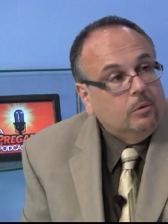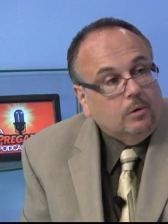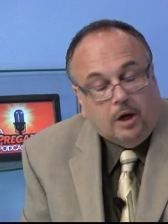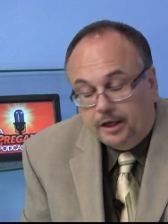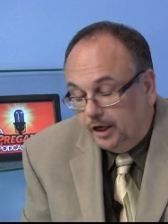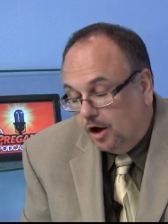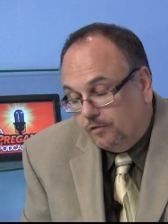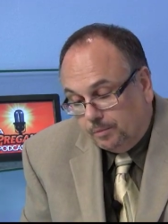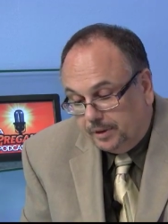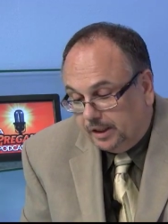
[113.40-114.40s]
you on the
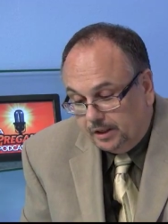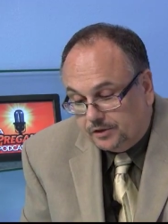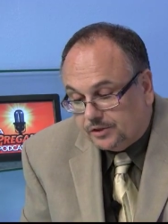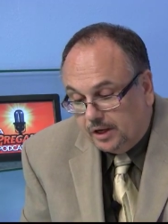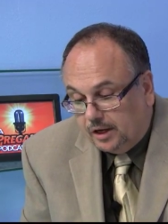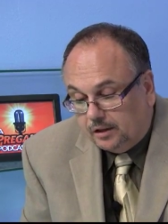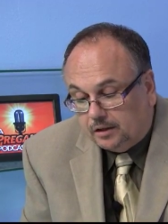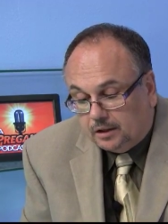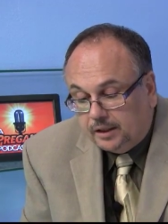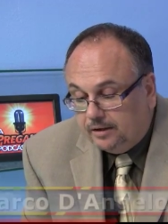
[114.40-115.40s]
over because
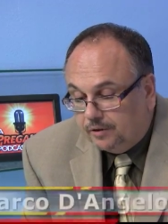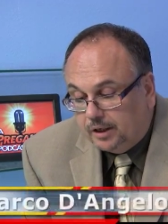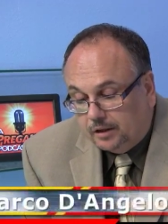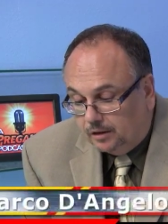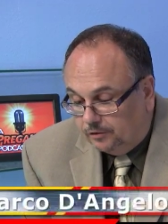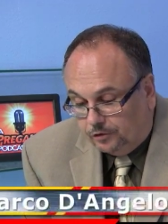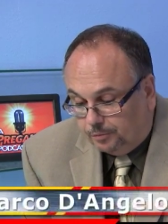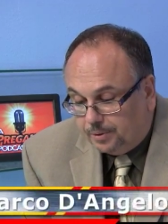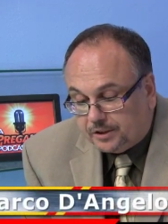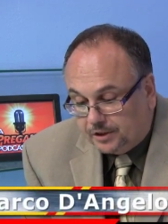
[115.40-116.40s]
Cleveland,
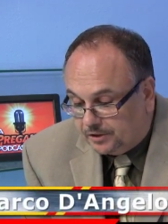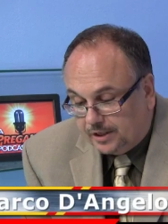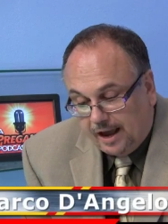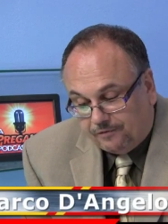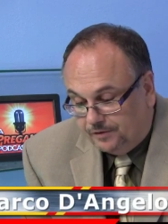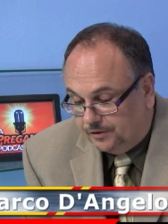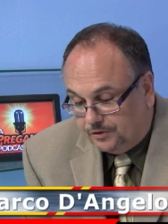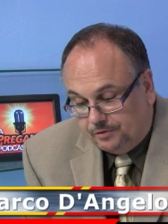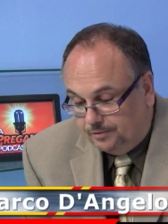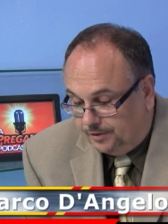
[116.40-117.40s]
their pitching staff
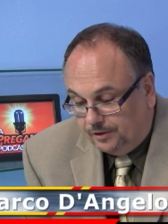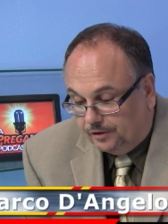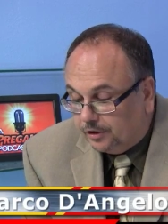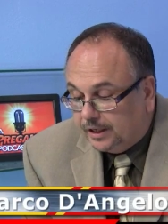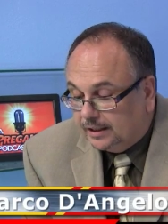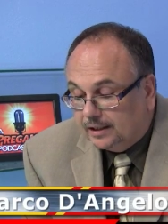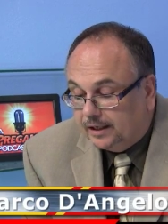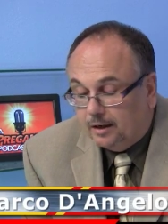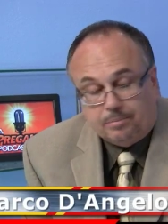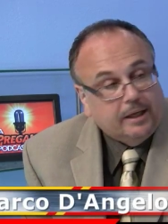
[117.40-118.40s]
is, they're getting
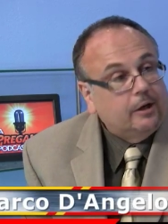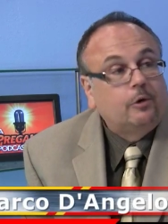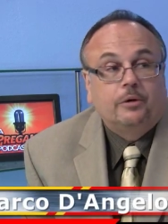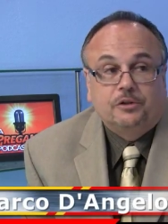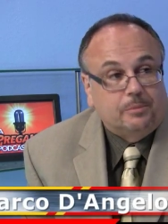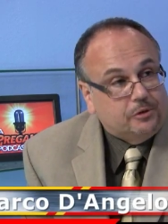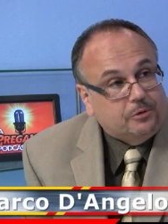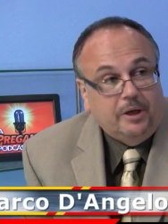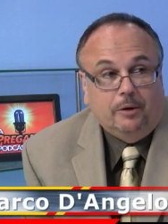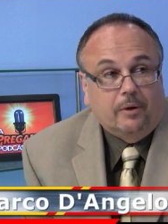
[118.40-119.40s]
lit up like a Christmas
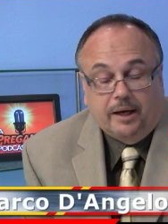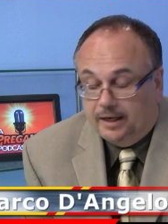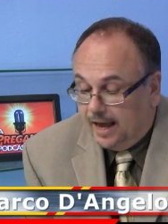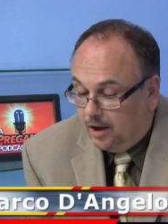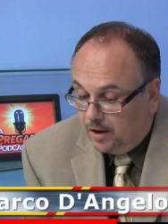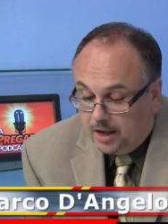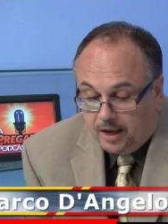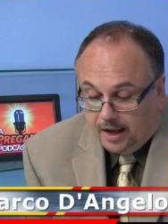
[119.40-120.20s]
tree right now.